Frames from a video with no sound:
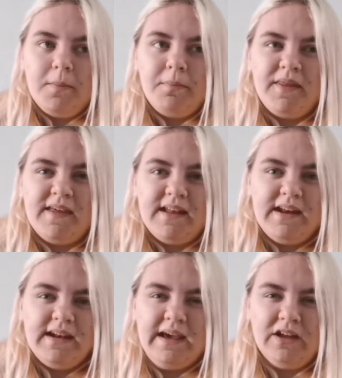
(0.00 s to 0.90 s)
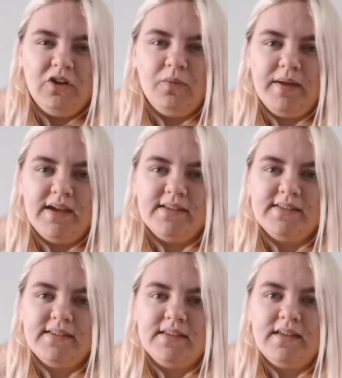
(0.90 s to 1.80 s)
But then in
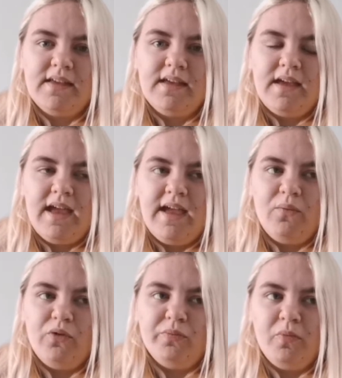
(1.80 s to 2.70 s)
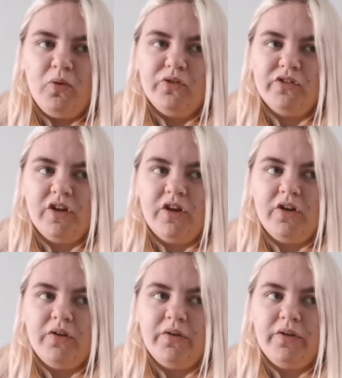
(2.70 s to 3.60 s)
economics, it was more
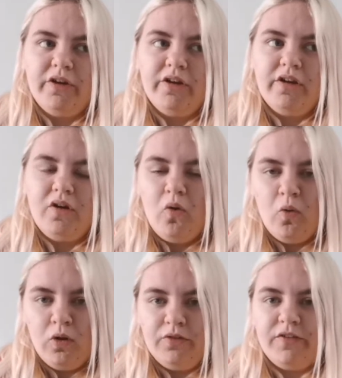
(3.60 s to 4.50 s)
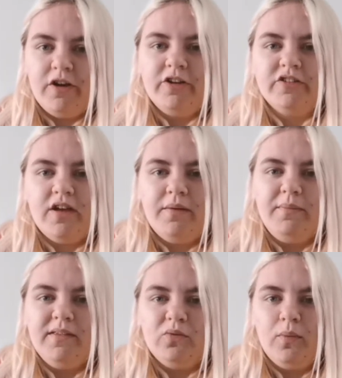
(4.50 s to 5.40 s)
so all of our
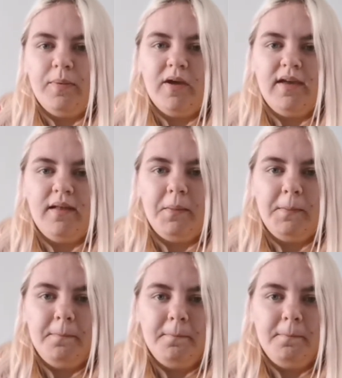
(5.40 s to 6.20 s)
assignments were put in